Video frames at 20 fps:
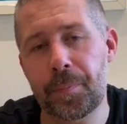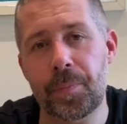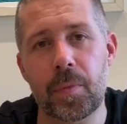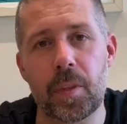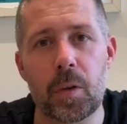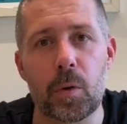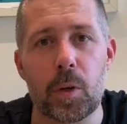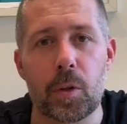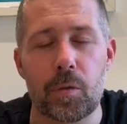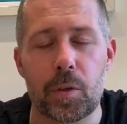
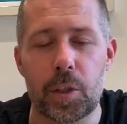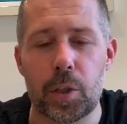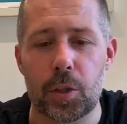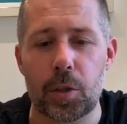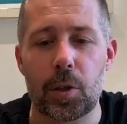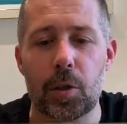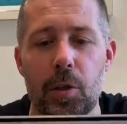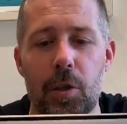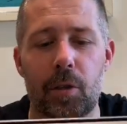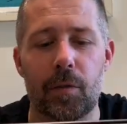as
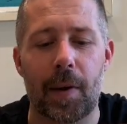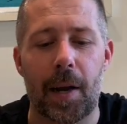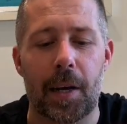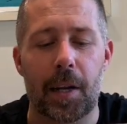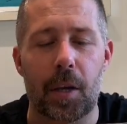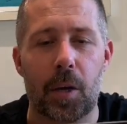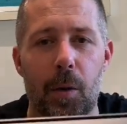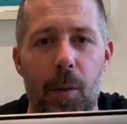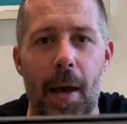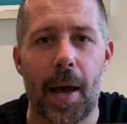good as
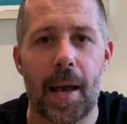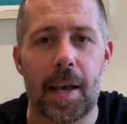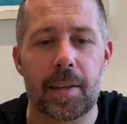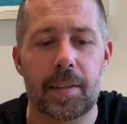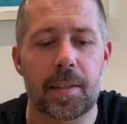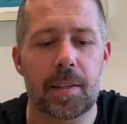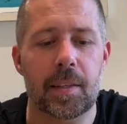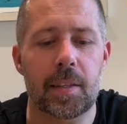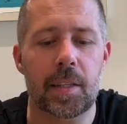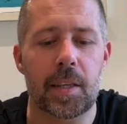value
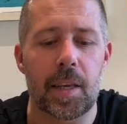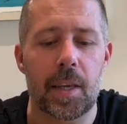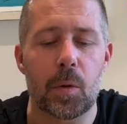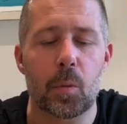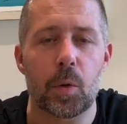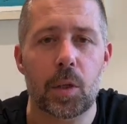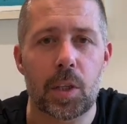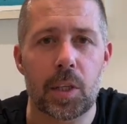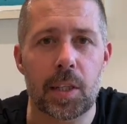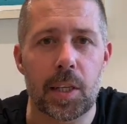as it
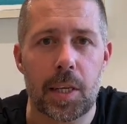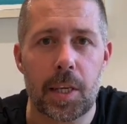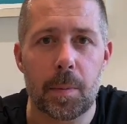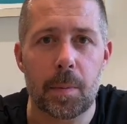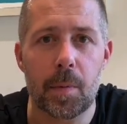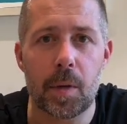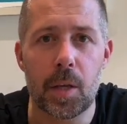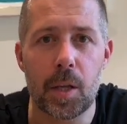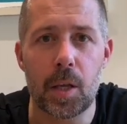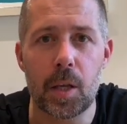would
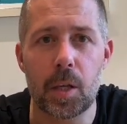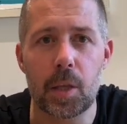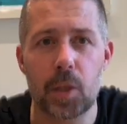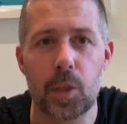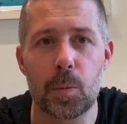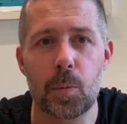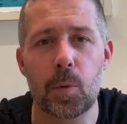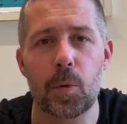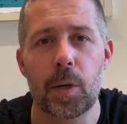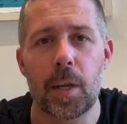seem this
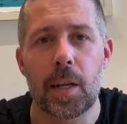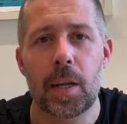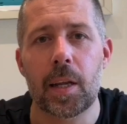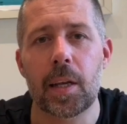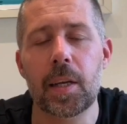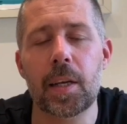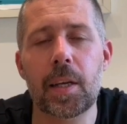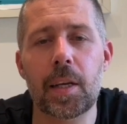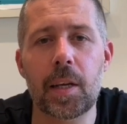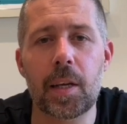morning.
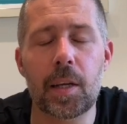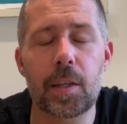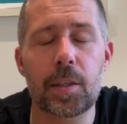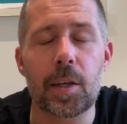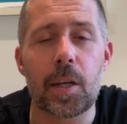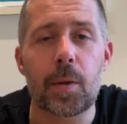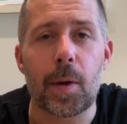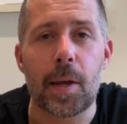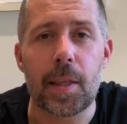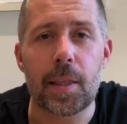So
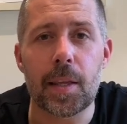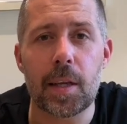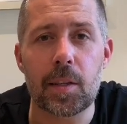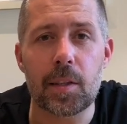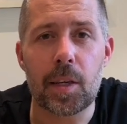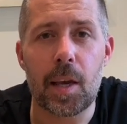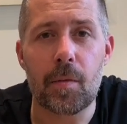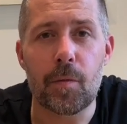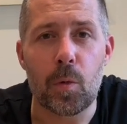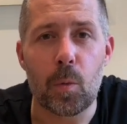anyway, thanks
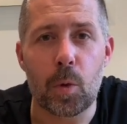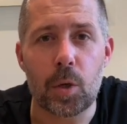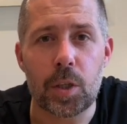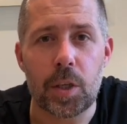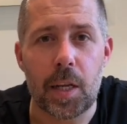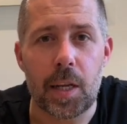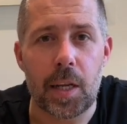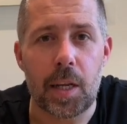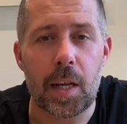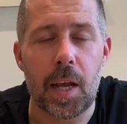again for
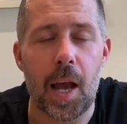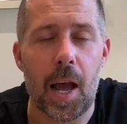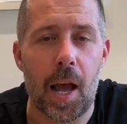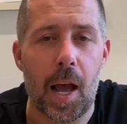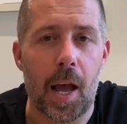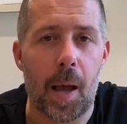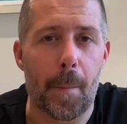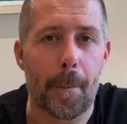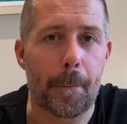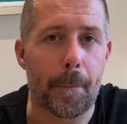watching.
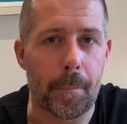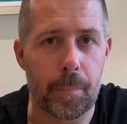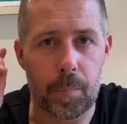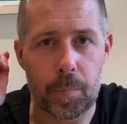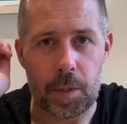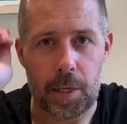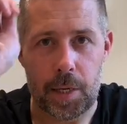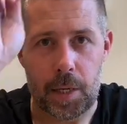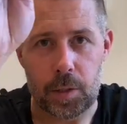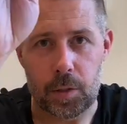
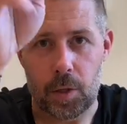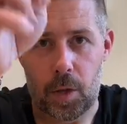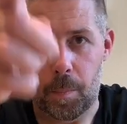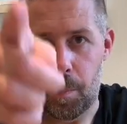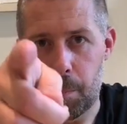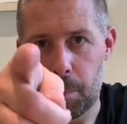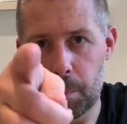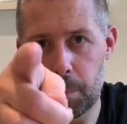See you next time.